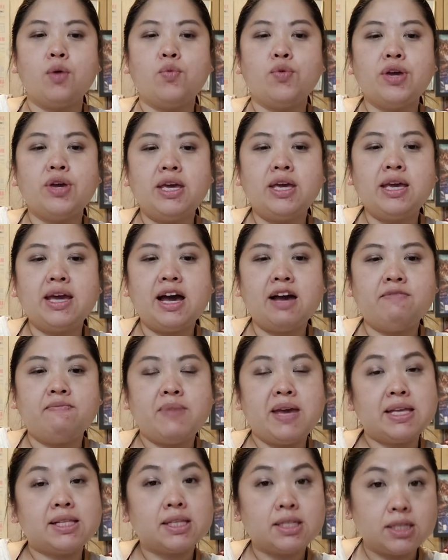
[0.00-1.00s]
We have
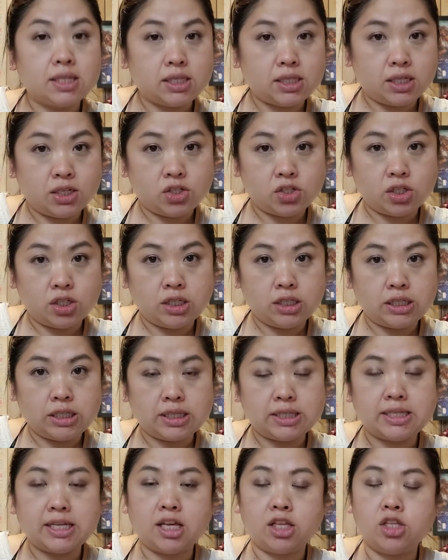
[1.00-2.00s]
made the decision to
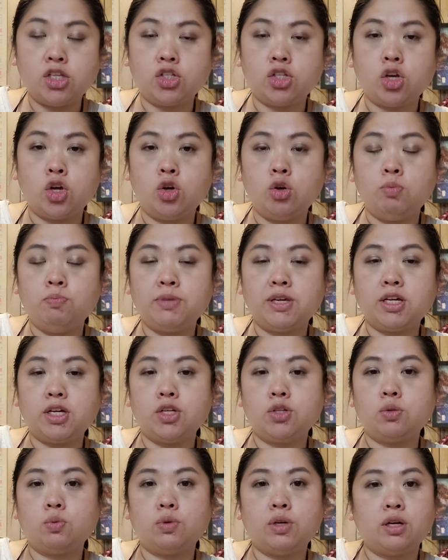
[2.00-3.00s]
sell this home
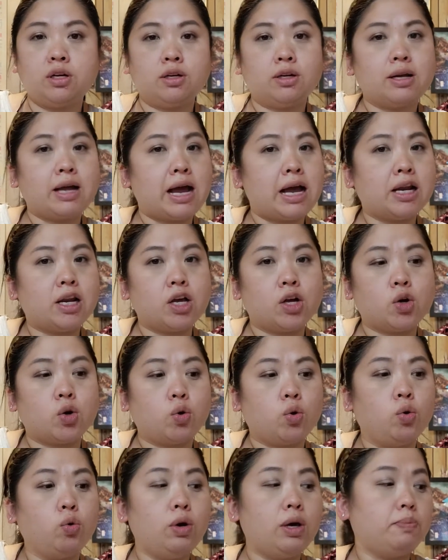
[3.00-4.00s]
because we are not
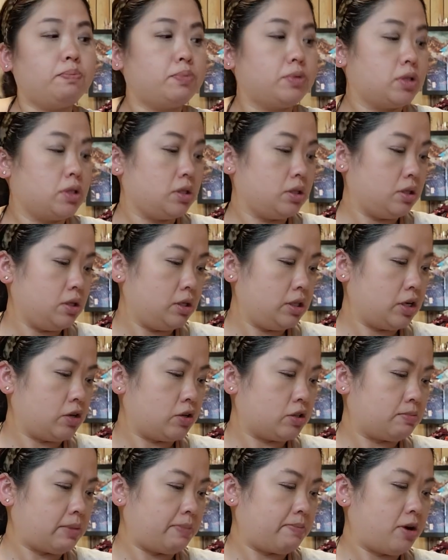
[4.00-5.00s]
equipped. Oh, there
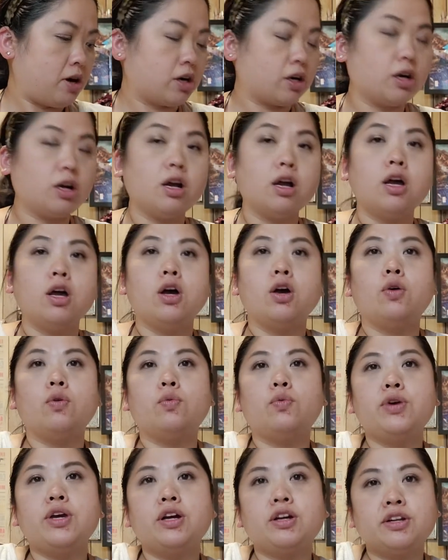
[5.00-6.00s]
goes my marker
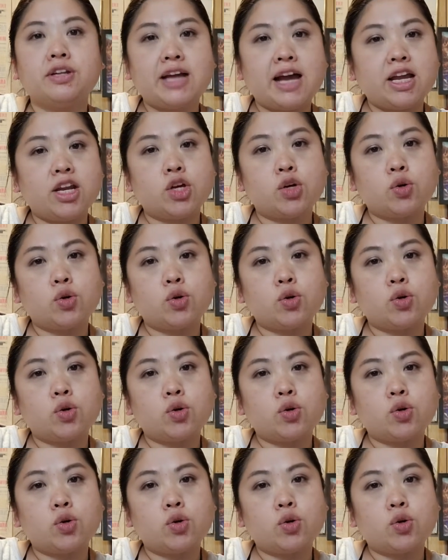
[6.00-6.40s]
we are not